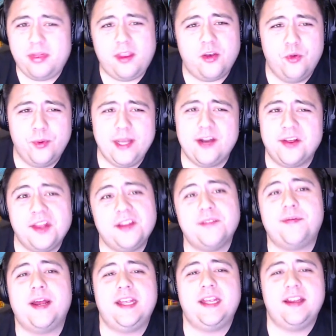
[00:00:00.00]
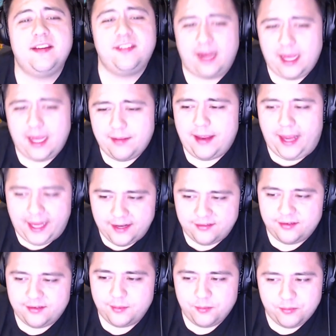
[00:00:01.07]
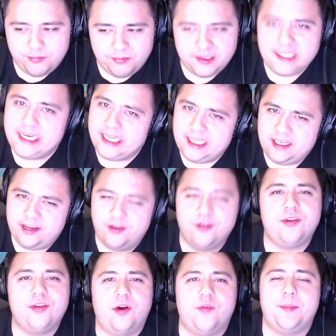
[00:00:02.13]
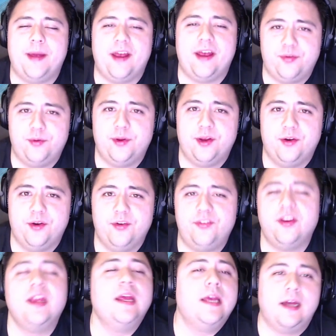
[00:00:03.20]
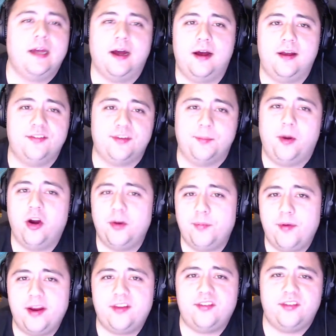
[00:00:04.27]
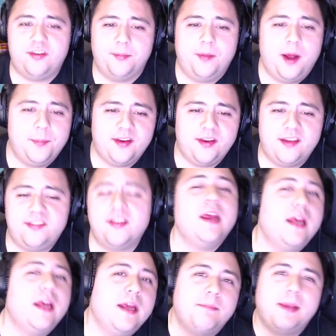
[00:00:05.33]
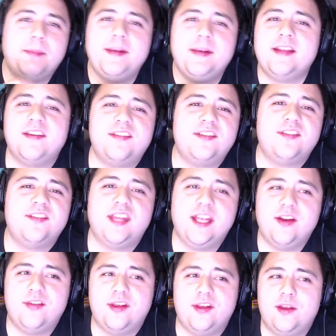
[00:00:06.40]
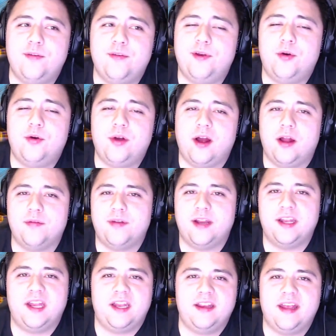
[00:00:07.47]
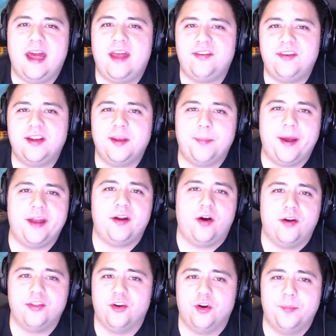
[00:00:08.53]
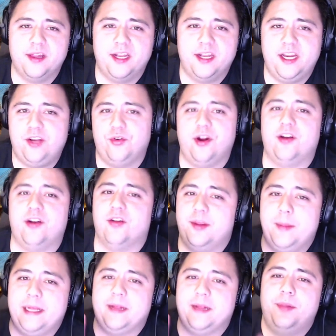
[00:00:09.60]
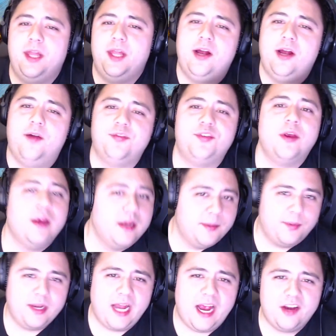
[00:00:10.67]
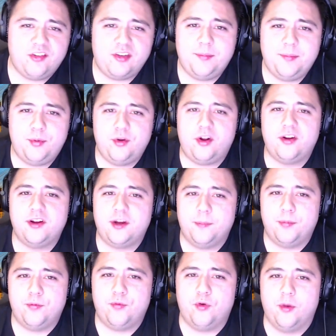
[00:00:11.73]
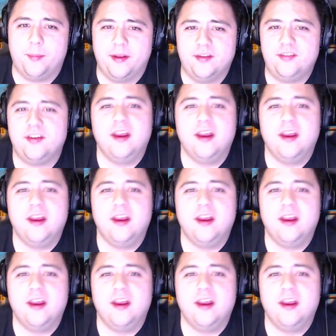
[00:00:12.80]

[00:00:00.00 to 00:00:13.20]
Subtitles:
we know that the Vikings have had some lean years over the past few years, some heartbreaks, some upsets. Maybe this is the year that you feel confident in casting a bet on their ability to not only make the playoffs, but actually put on a good performance.